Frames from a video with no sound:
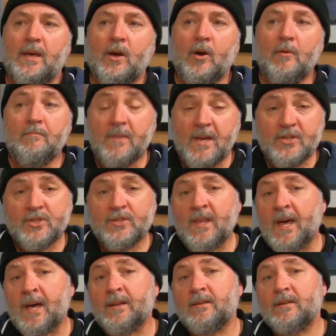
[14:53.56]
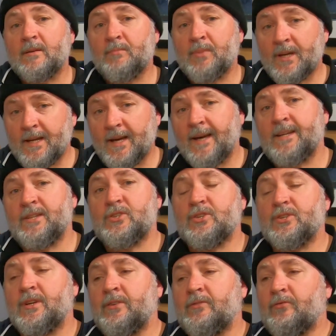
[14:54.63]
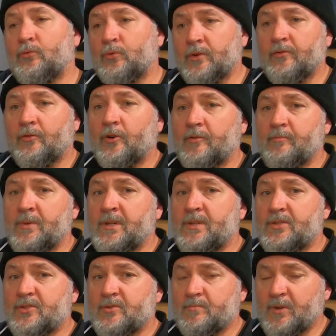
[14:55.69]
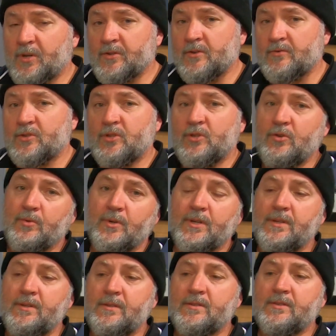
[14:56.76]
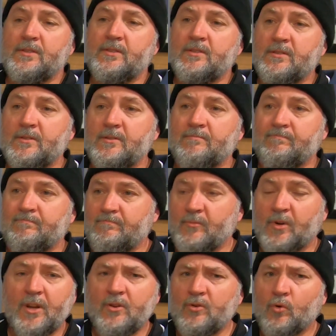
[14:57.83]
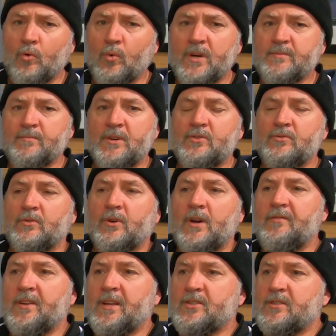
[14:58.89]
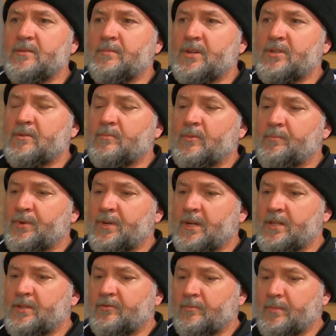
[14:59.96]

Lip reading: I measured that pH at 45 minutes because I was curious, I don't always measure it. I haven't actually measured my pH for